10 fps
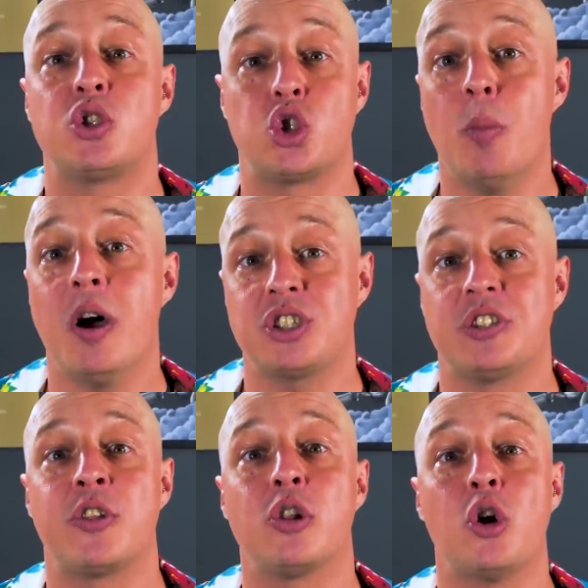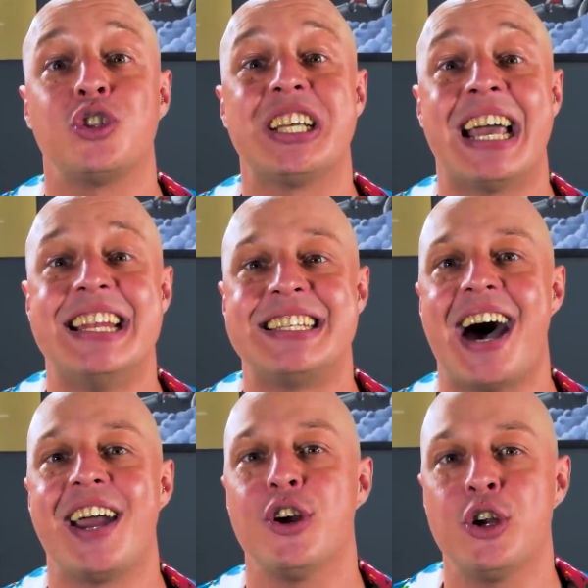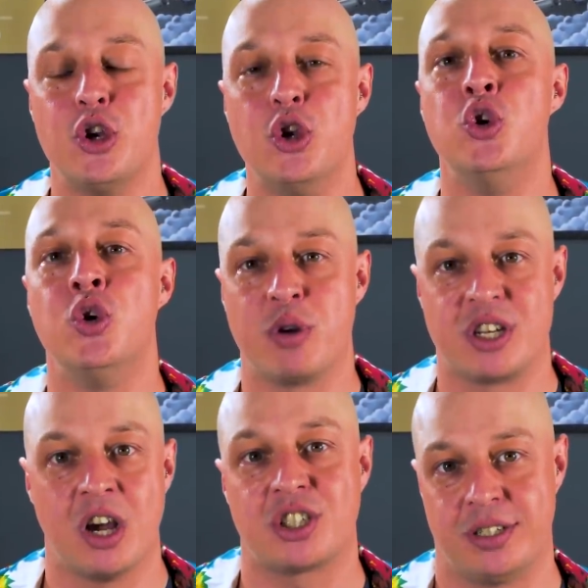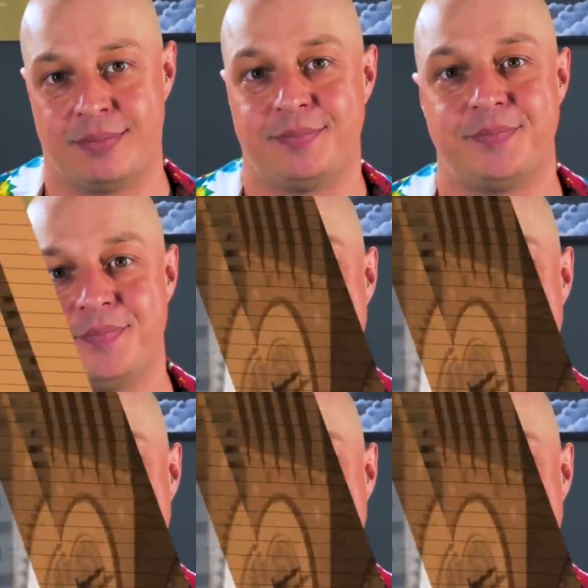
So much that they're launching an entire new production.